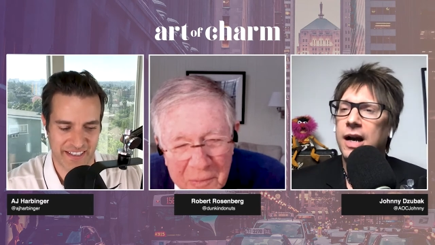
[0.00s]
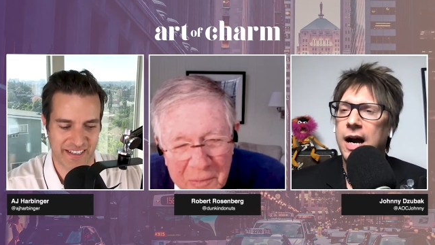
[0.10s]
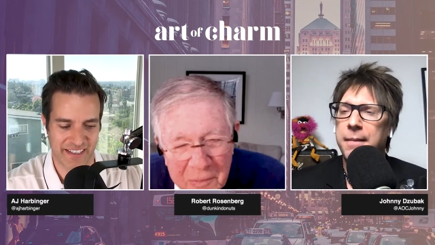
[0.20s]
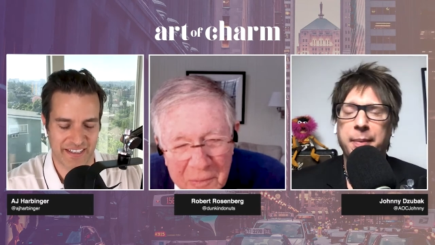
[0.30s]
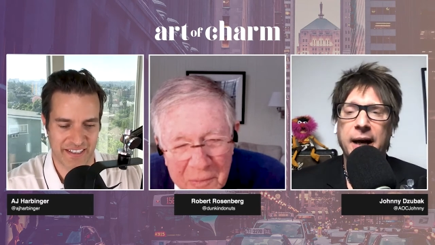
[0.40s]

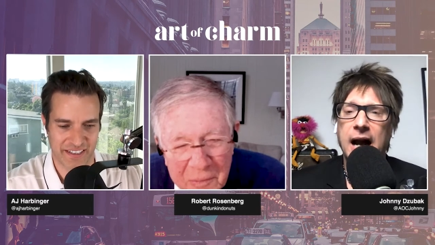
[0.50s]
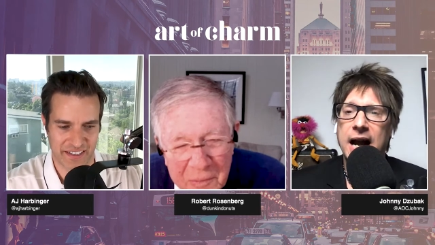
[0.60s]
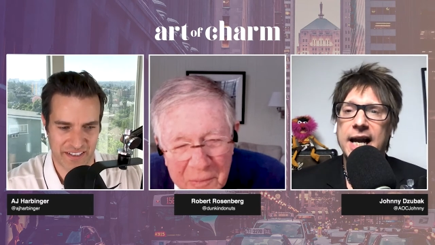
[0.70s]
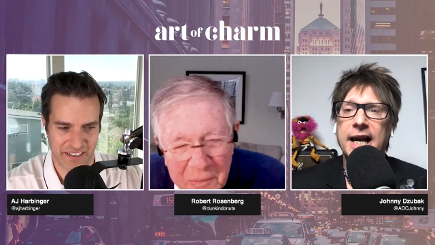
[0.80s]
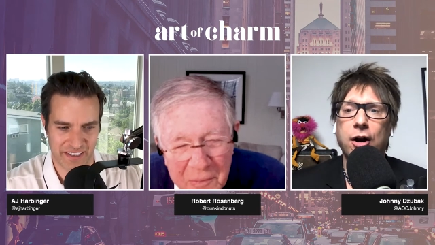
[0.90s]
Speaker 1: uh, but
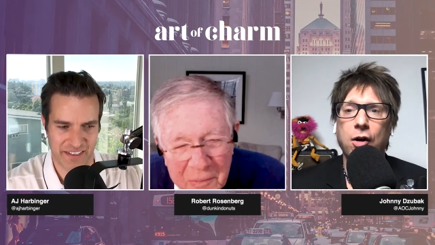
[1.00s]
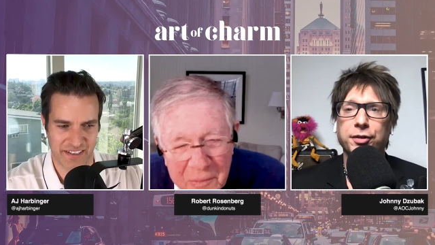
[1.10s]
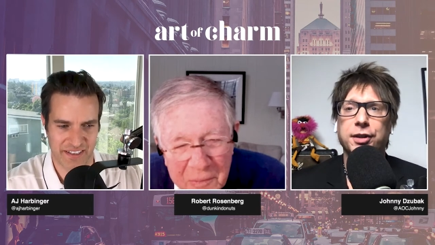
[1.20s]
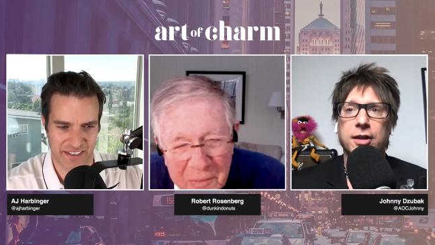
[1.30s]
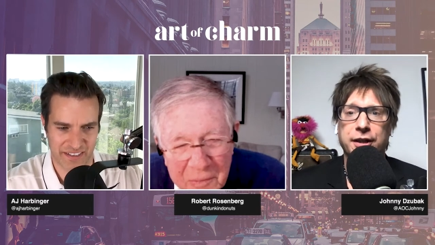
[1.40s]
I had
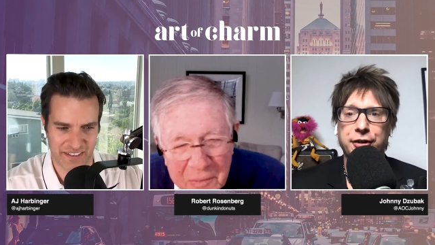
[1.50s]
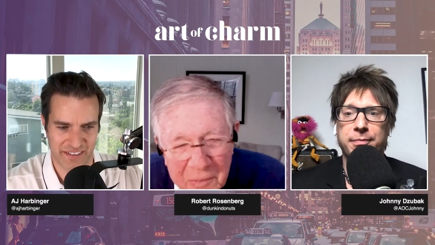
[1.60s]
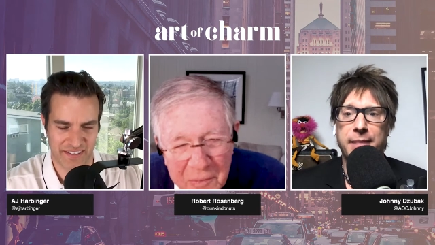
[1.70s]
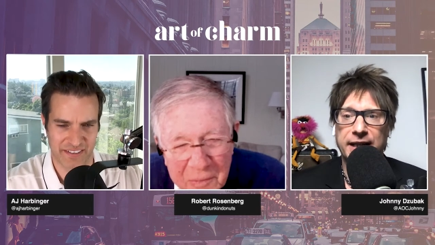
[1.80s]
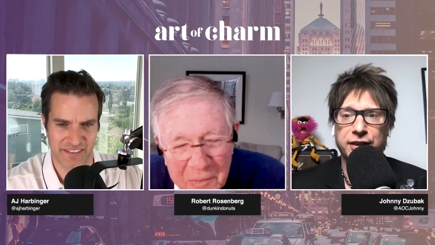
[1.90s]
also heard you
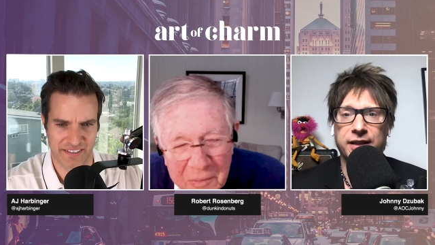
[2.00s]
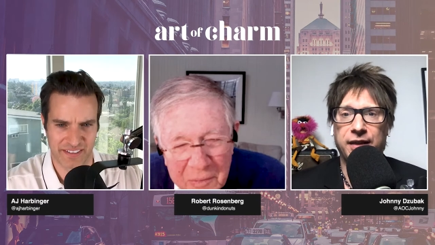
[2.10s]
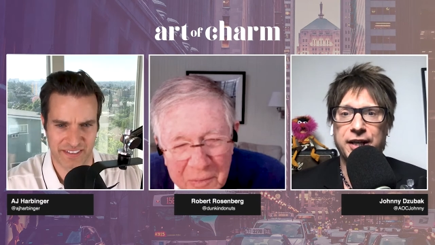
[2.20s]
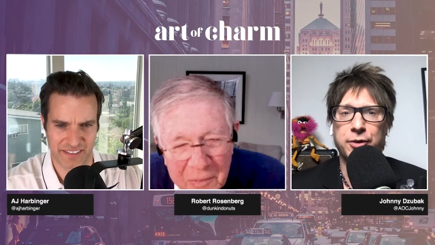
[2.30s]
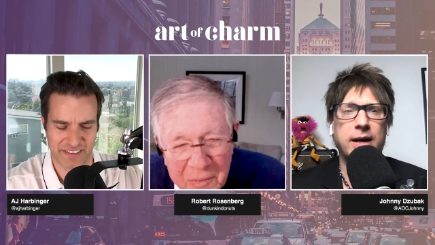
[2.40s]
mention
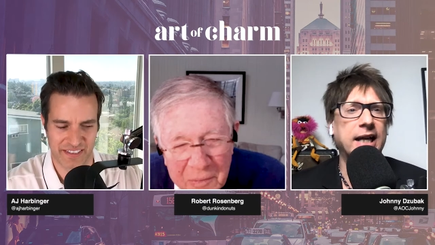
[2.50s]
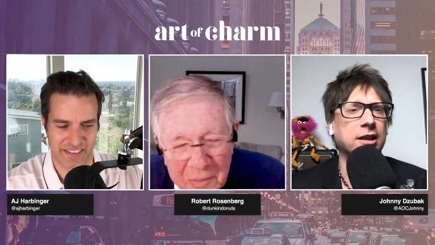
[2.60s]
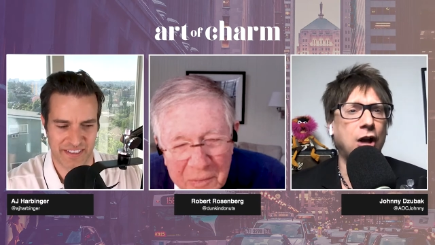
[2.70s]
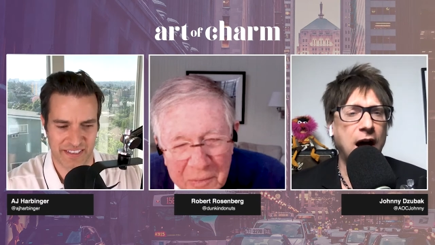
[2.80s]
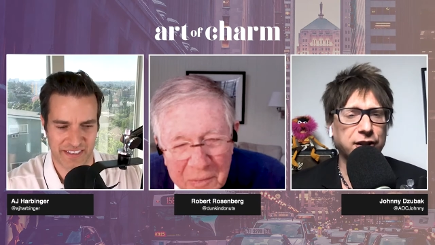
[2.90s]
that you had
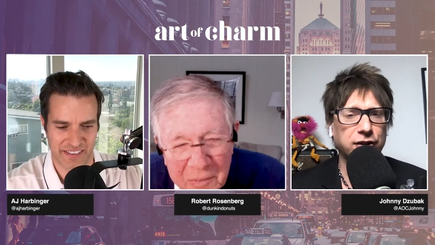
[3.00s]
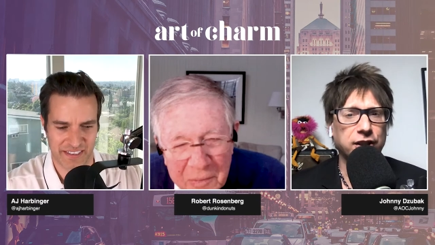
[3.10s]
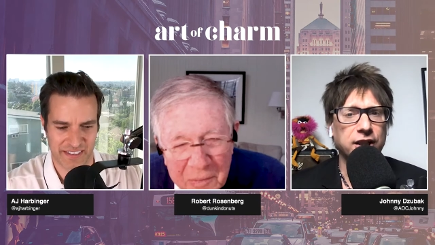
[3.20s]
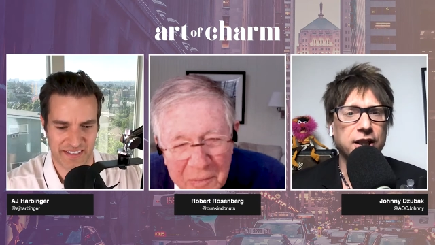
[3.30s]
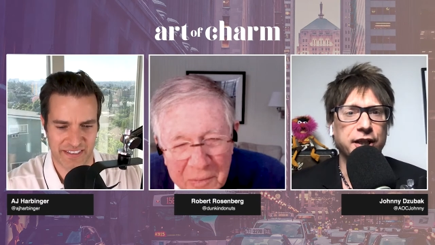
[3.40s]
lost
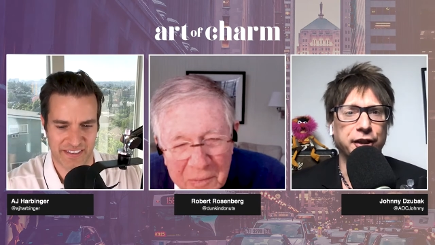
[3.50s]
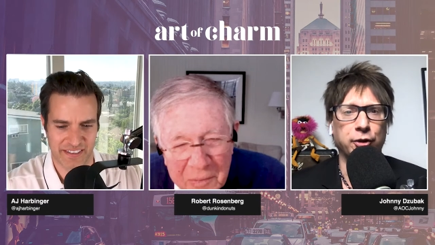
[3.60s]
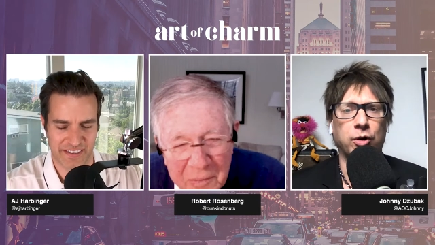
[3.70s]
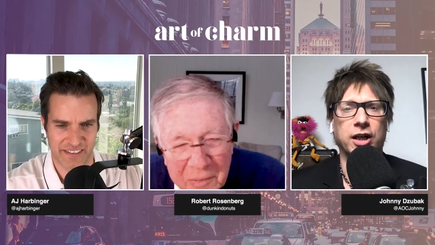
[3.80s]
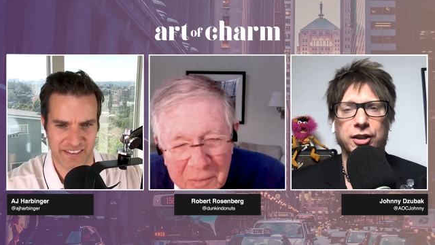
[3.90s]

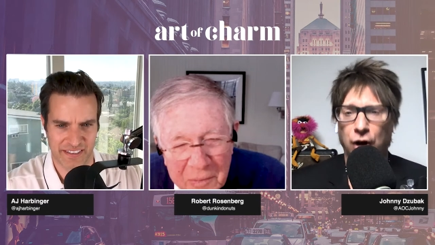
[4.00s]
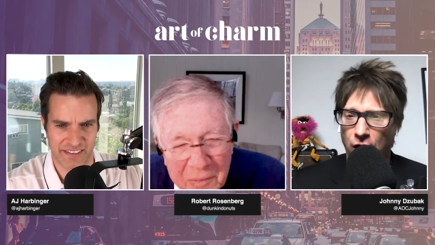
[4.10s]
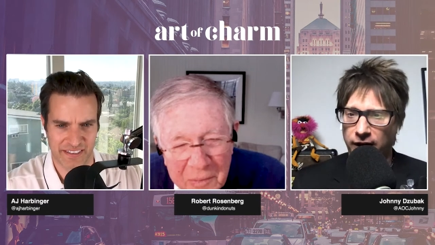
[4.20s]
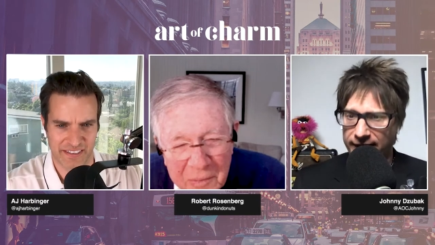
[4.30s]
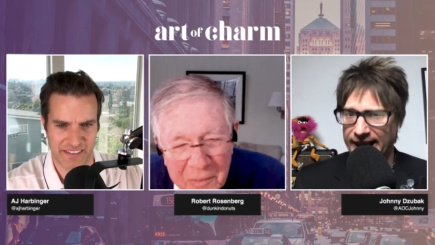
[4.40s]
your
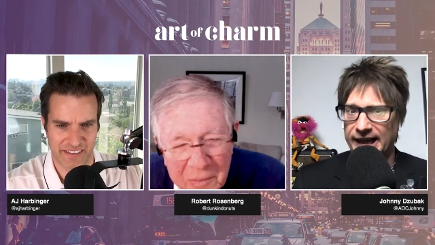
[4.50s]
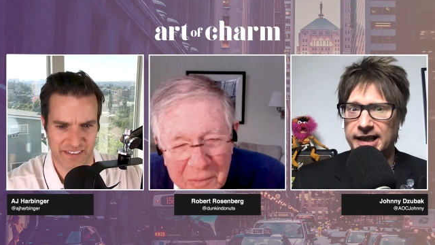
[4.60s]
target.